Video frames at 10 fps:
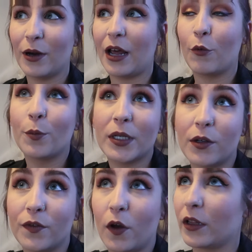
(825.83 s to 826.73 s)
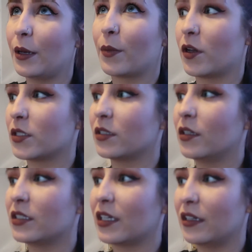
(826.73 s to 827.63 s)
well, I won't be able to vlog that because
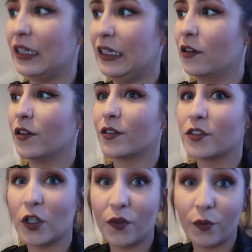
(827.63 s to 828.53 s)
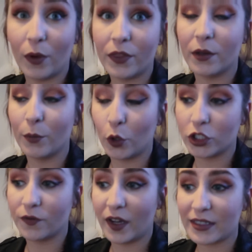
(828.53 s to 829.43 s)
it's like legal stuff with a
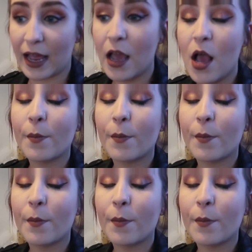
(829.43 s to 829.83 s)
mortgage advisor,